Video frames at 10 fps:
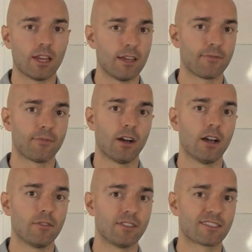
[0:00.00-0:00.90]
If
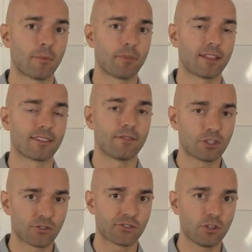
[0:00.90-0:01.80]
it's something that's of
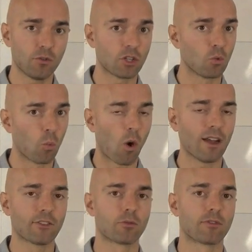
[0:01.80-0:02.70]
interest to you and you
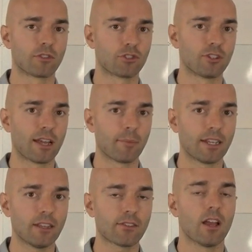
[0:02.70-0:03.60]
want to reverse your
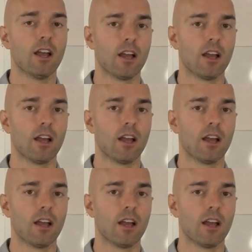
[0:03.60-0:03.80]
diabetes,